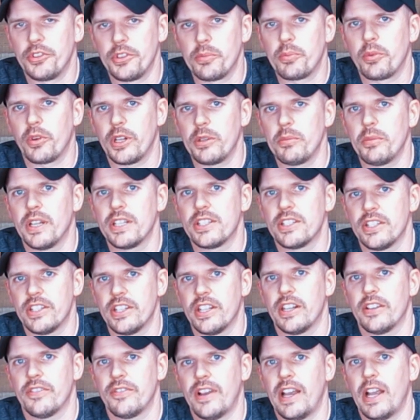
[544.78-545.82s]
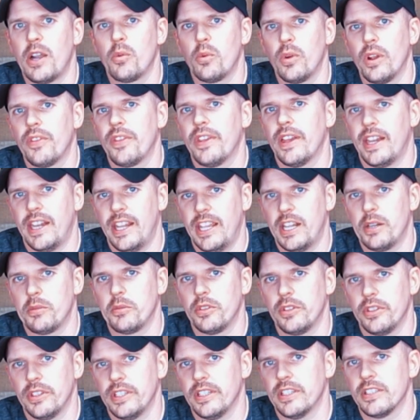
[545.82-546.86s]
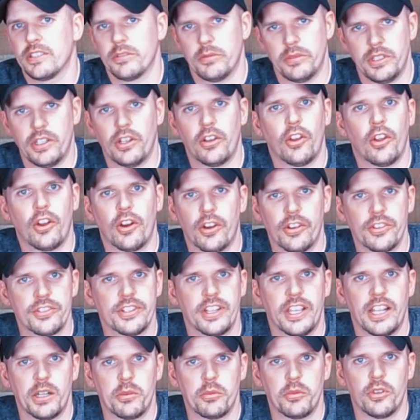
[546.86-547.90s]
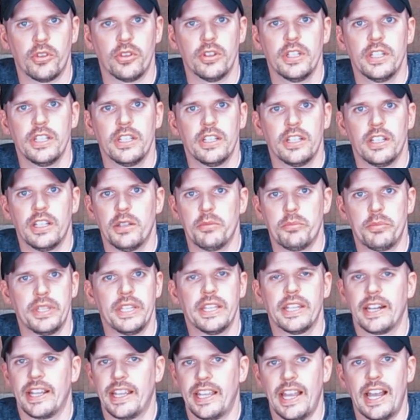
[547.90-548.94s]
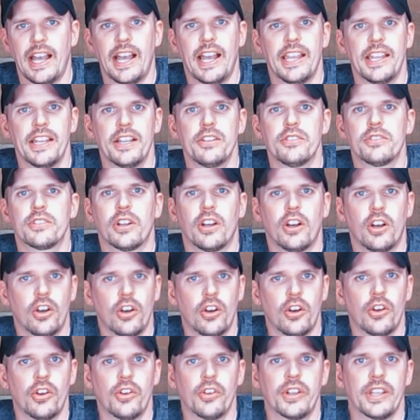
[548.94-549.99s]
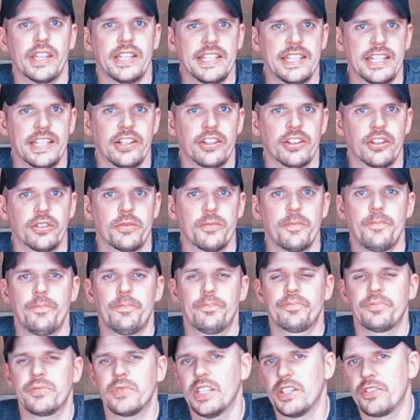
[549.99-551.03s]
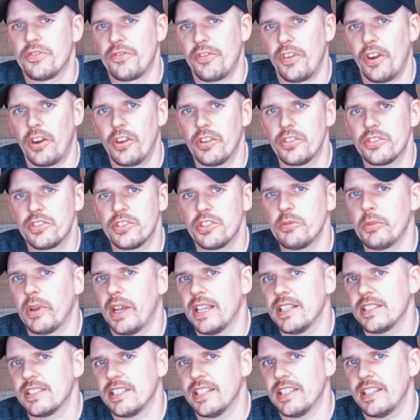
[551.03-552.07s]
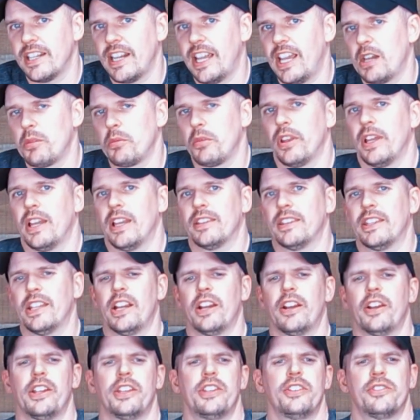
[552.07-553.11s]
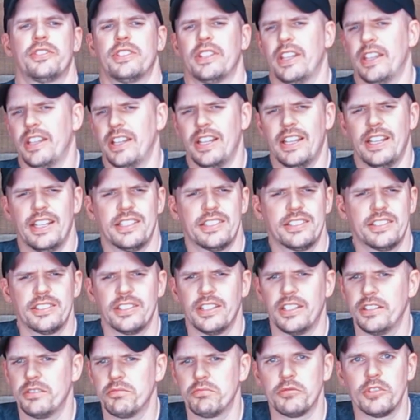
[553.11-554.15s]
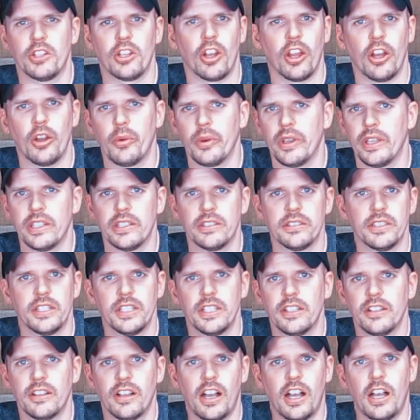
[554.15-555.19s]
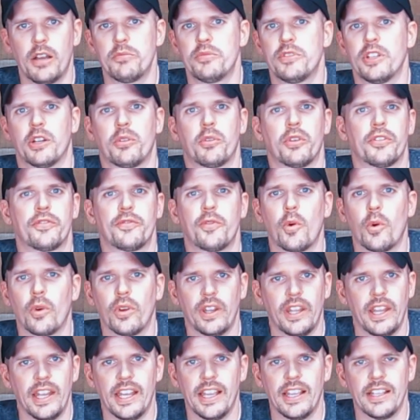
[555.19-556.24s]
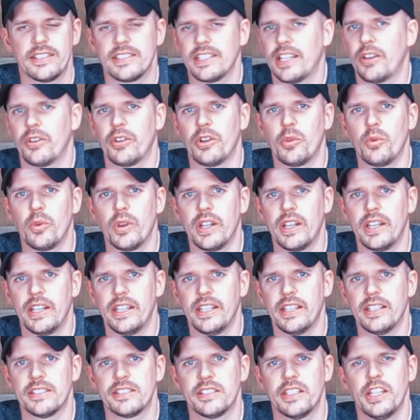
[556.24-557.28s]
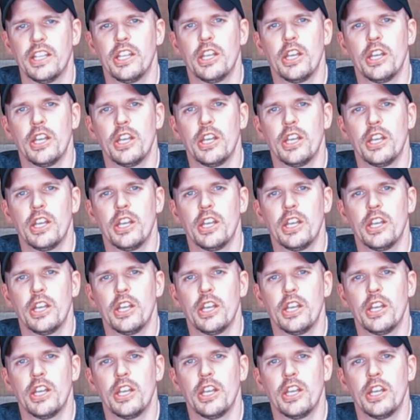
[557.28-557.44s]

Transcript: to pretty much identify what that animal is, a large animal, be it a coyote, hog, a deer. At first, you might see that animal out there and you say, it's a glowing object with 4 legs. I don't know what it is.